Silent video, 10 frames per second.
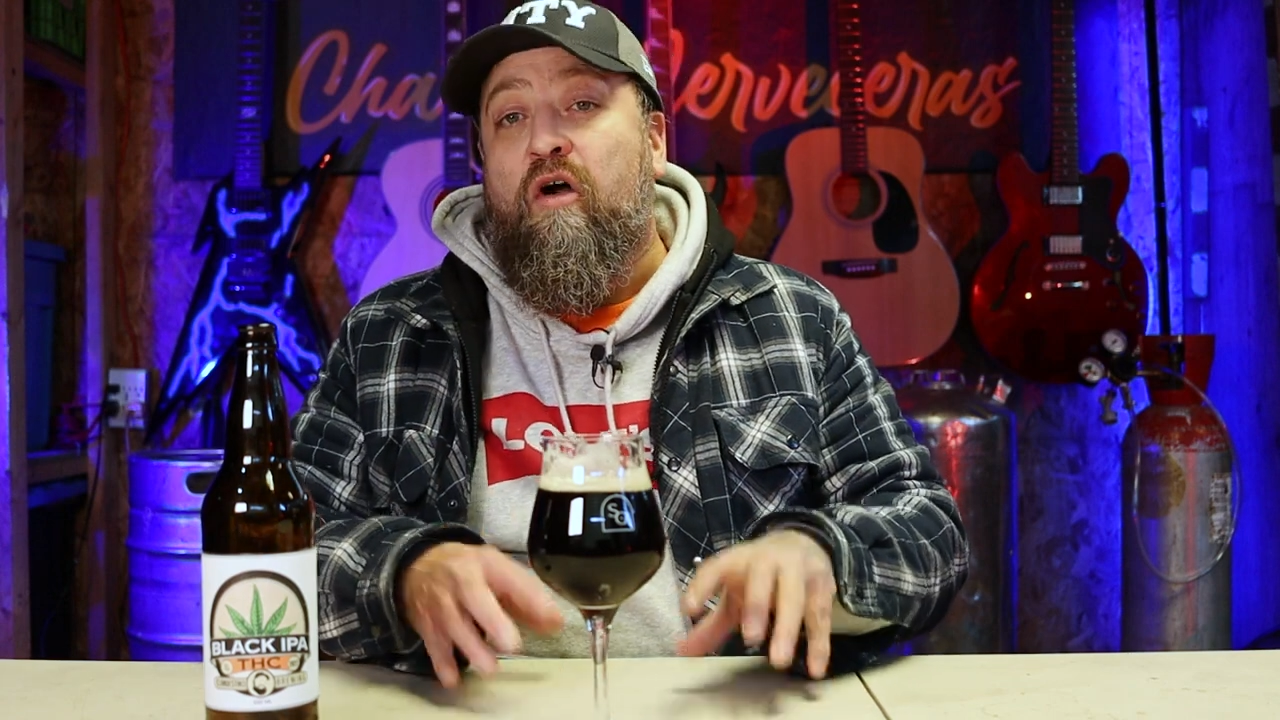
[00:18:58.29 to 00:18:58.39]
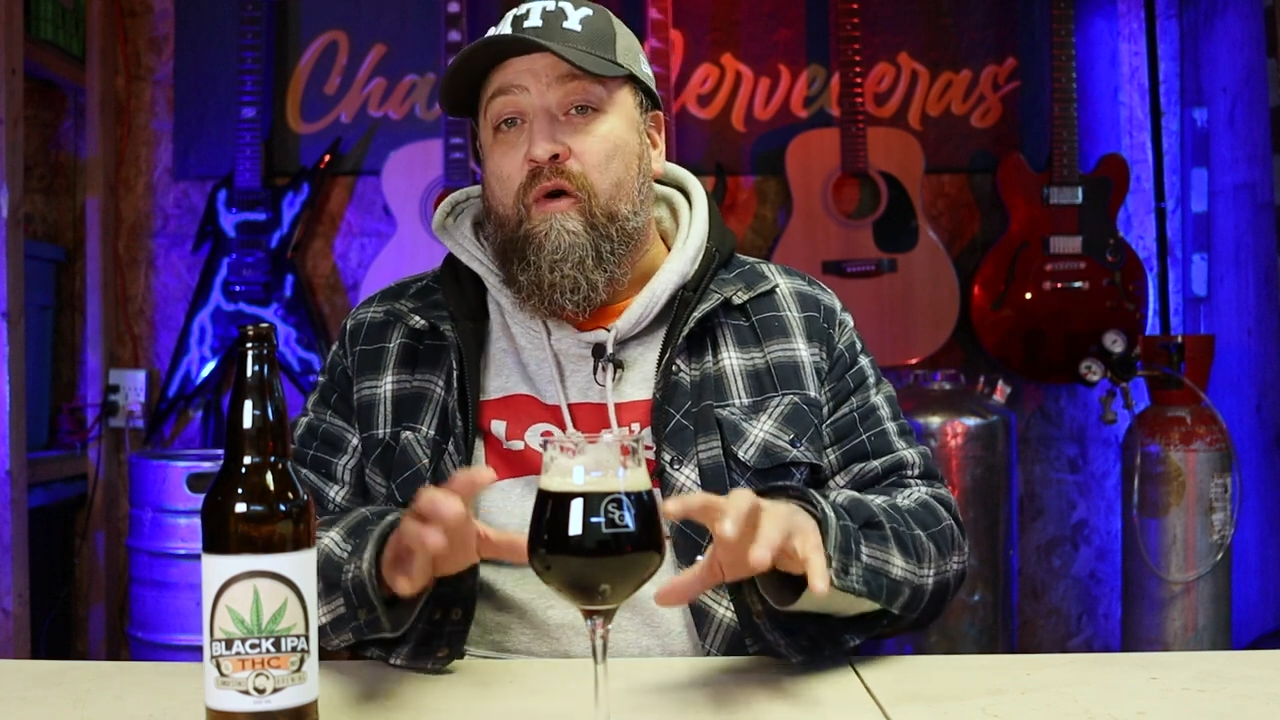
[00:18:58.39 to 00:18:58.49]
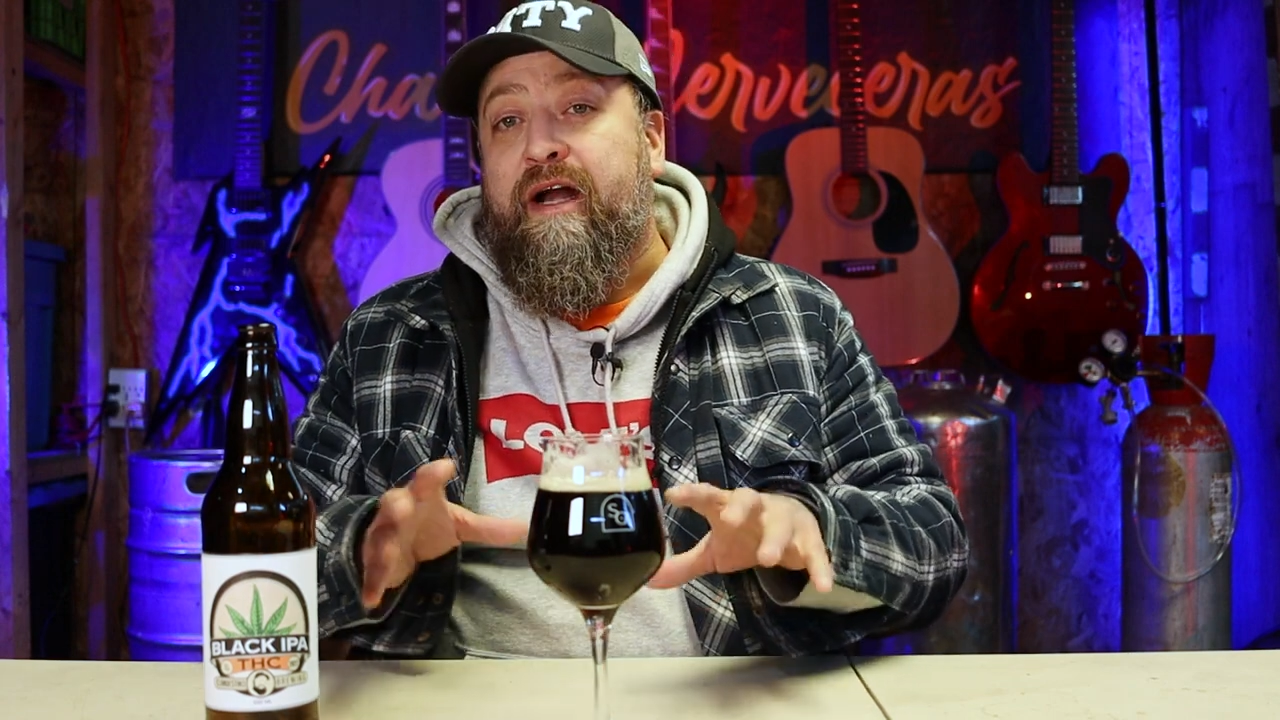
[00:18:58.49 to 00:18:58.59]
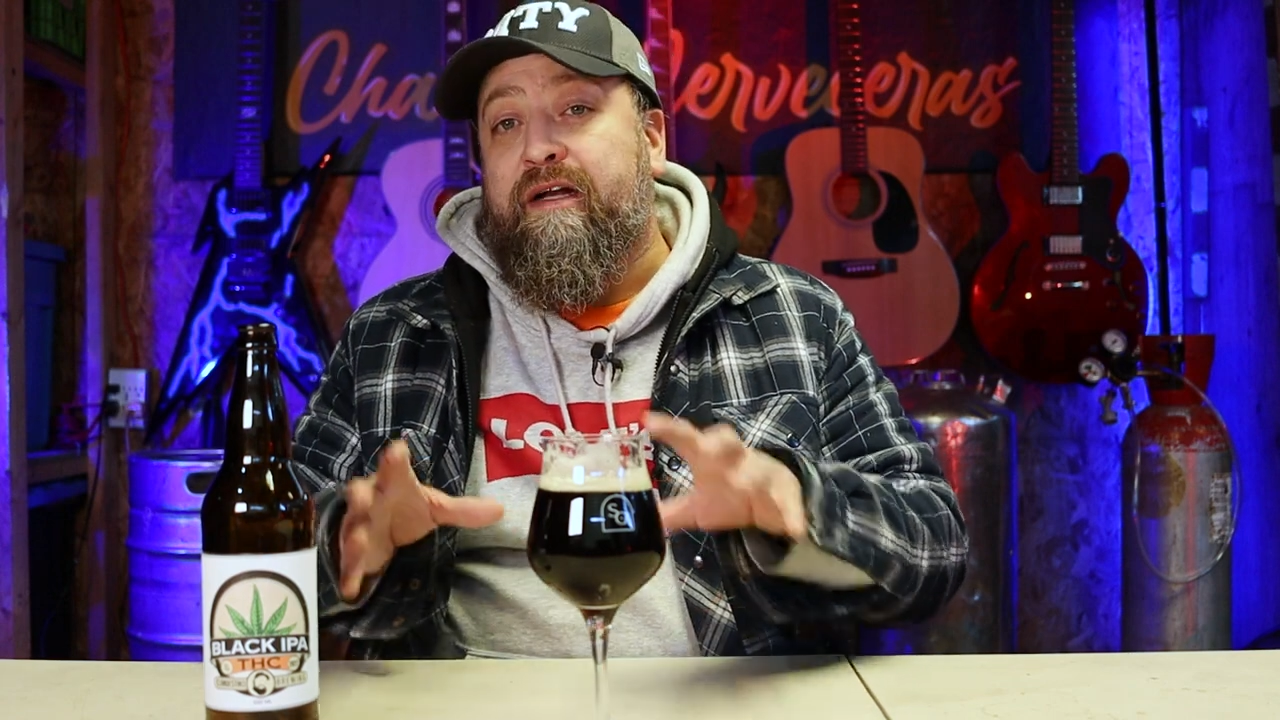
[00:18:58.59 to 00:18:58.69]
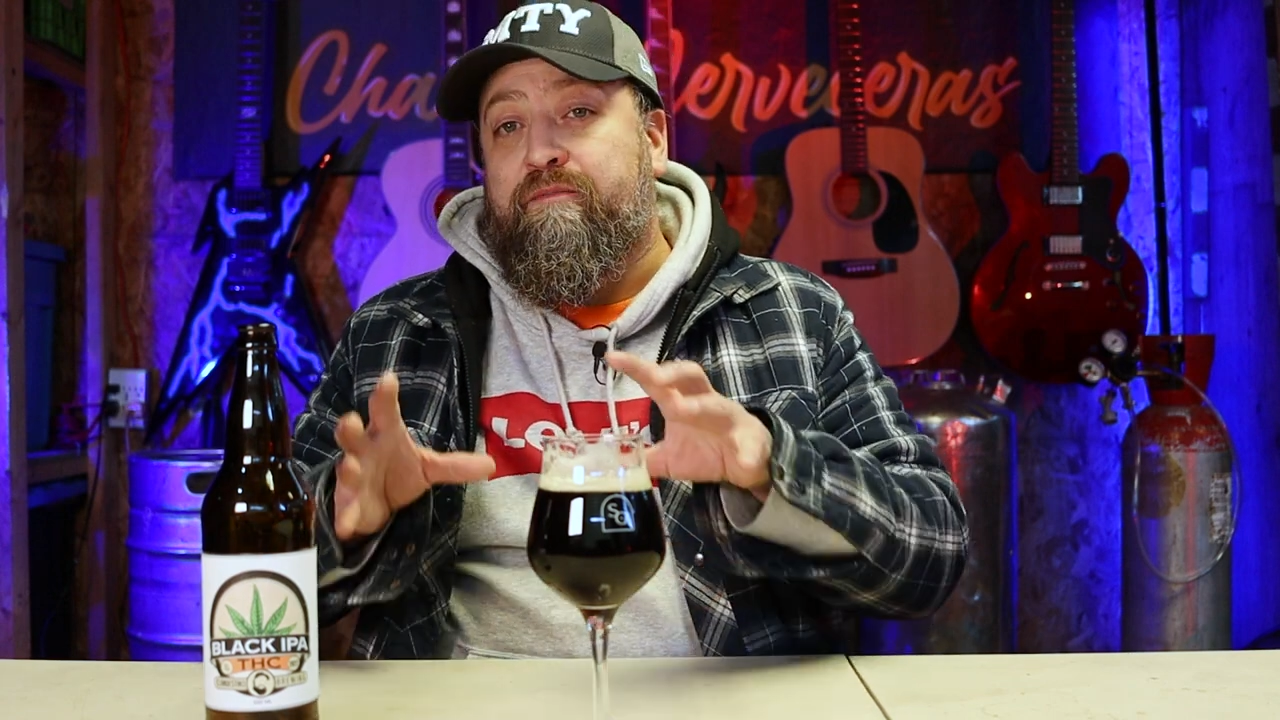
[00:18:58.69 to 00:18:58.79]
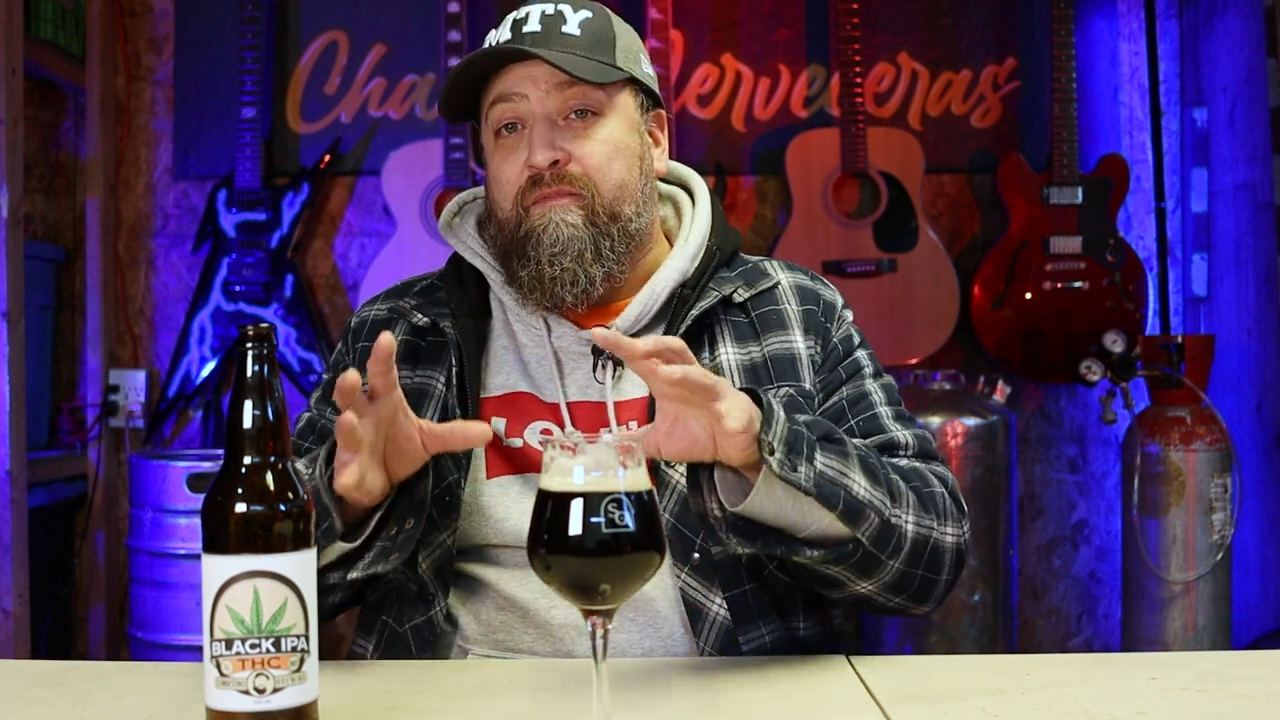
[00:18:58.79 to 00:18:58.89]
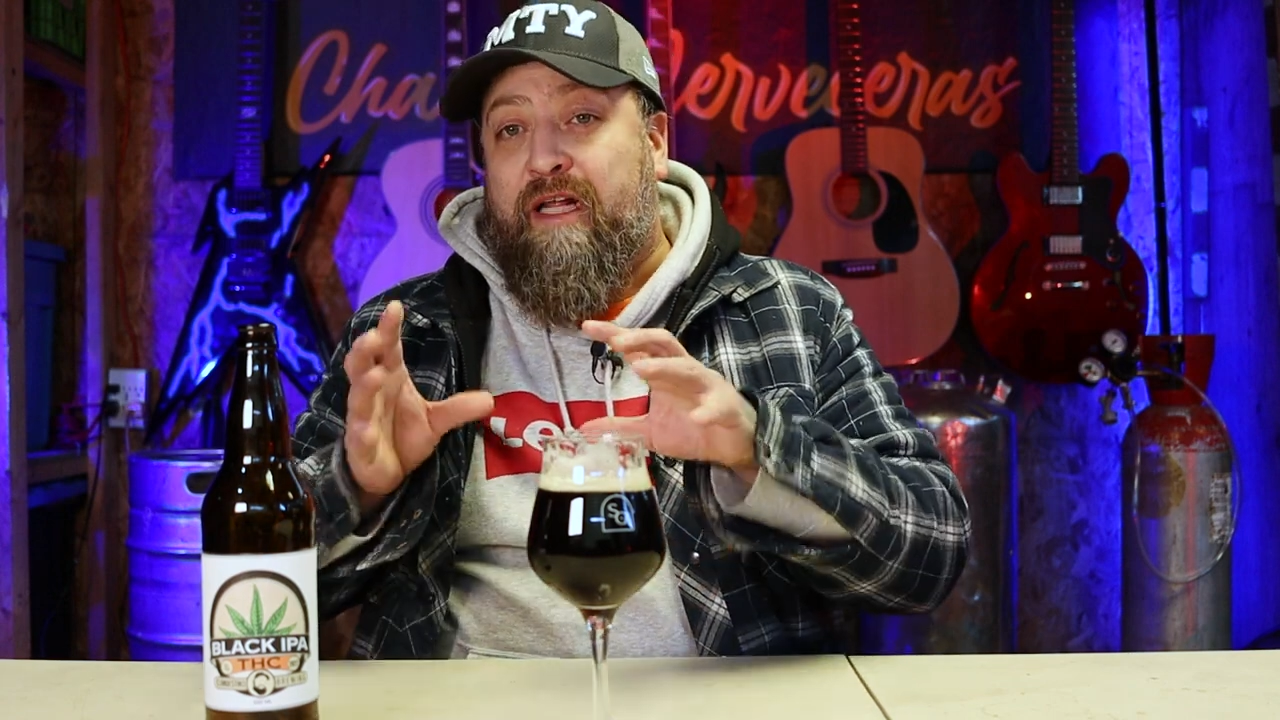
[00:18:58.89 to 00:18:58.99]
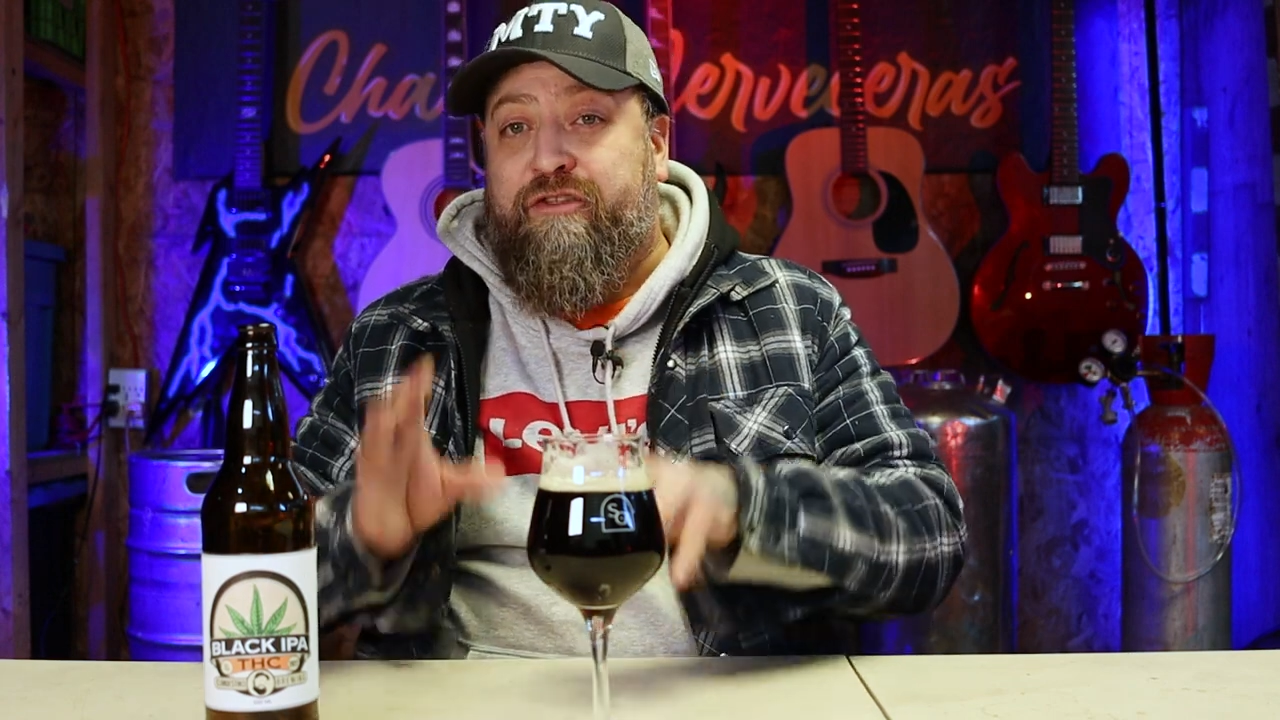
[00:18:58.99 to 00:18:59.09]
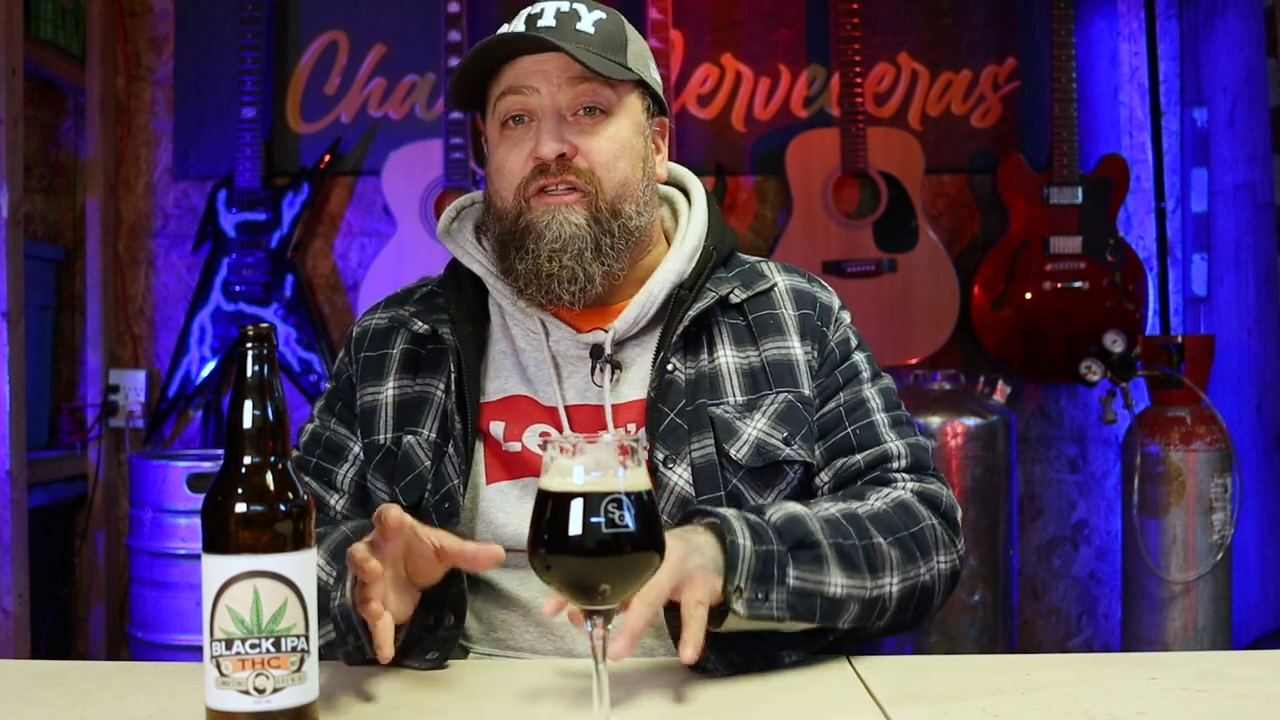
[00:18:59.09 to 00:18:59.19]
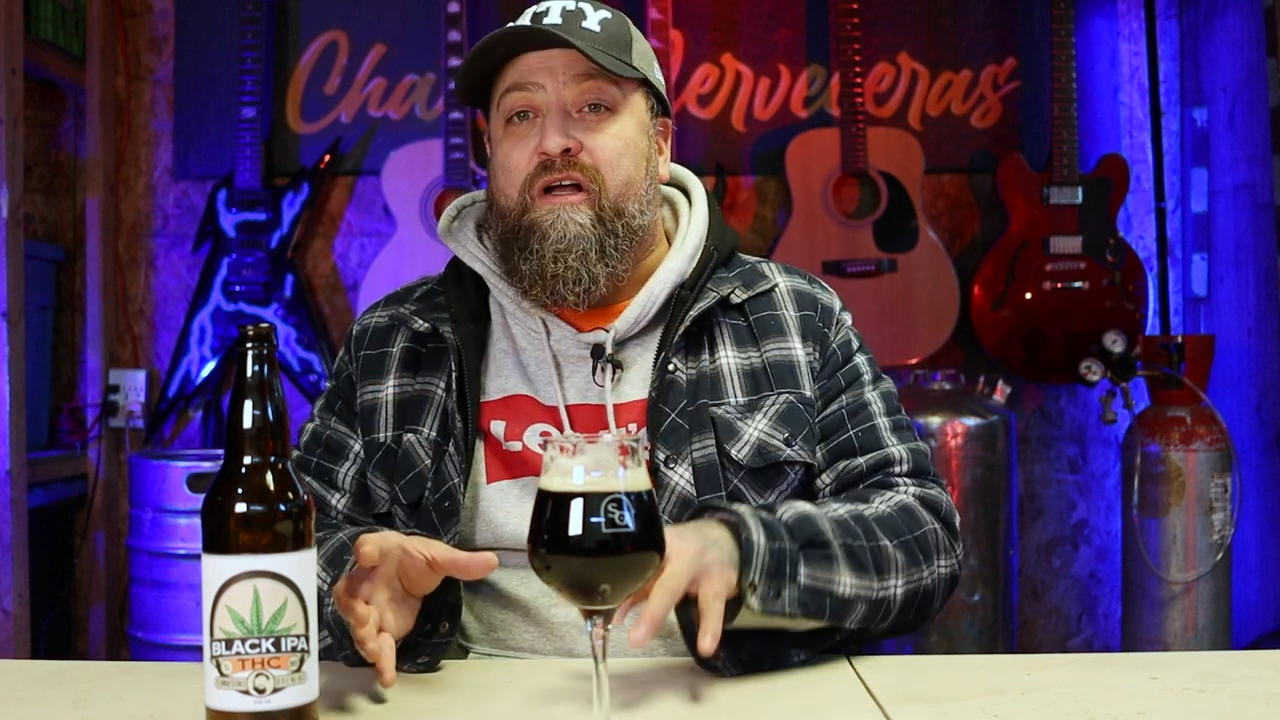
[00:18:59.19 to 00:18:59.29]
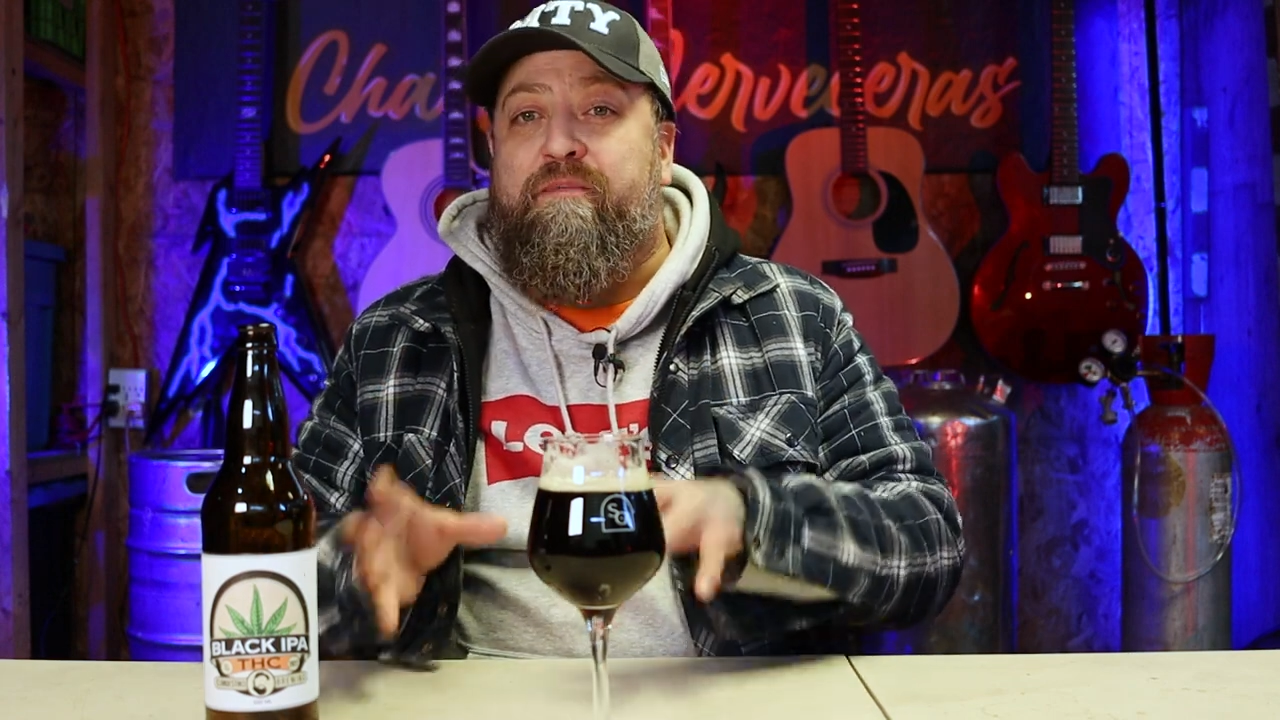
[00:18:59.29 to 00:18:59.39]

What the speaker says: All right, let's talk